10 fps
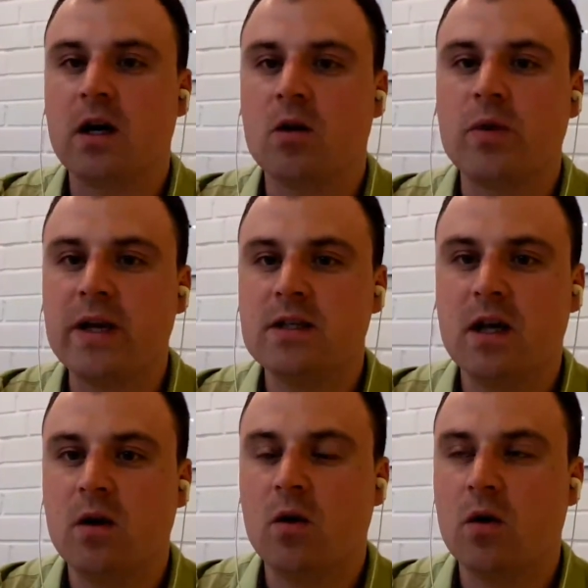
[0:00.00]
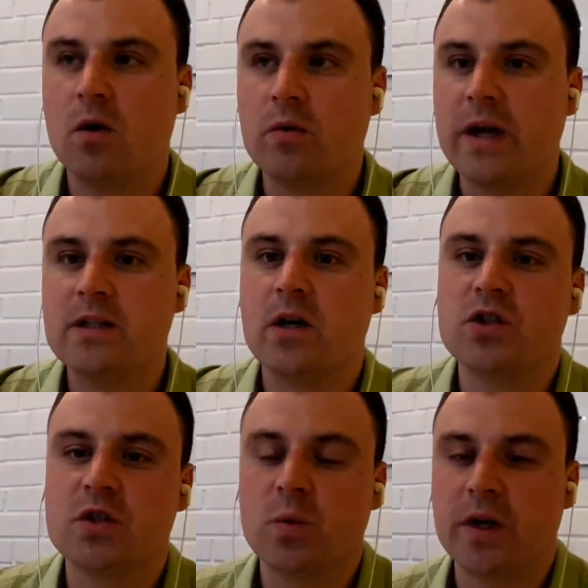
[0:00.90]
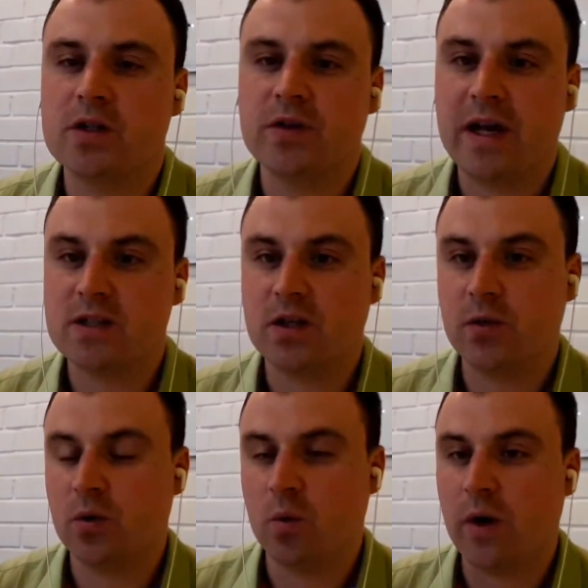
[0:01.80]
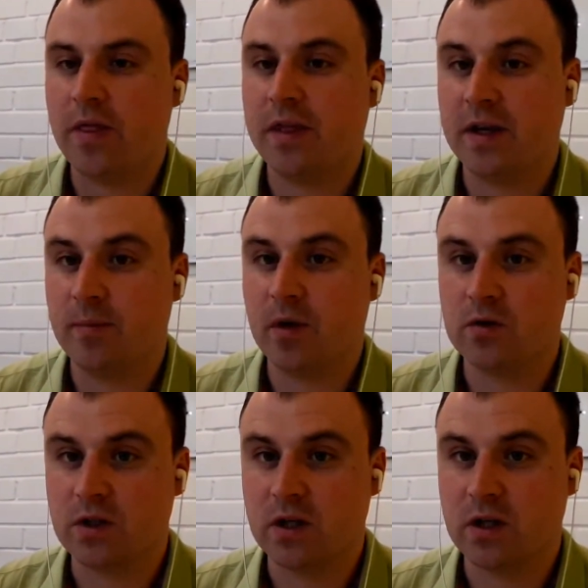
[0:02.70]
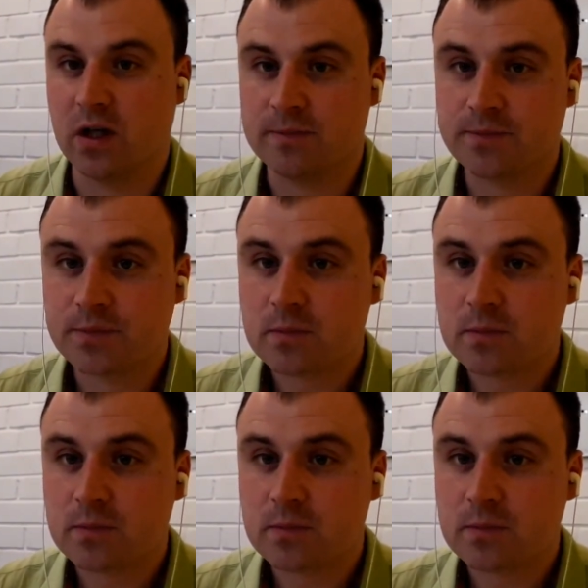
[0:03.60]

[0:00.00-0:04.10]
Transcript: Right now, just wanted to ask you one thing about Ghana.